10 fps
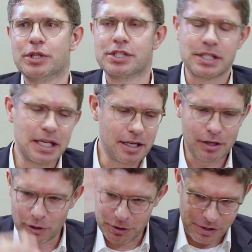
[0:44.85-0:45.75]
we see
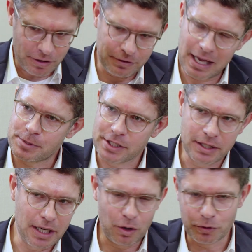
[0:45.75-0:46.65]
lots of ups
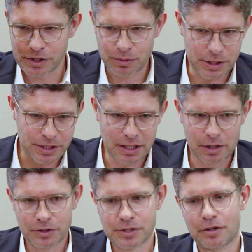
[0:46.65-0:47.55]
and downs, we see
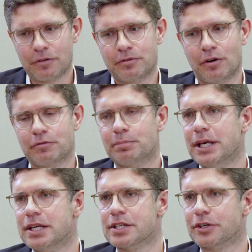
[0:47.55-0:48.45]
lots of
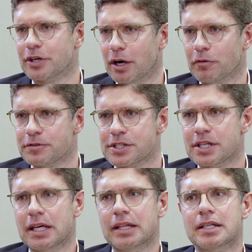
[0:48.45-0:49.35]
peaks and troughs.
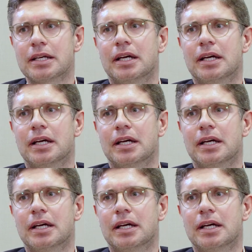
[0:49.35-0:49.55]
And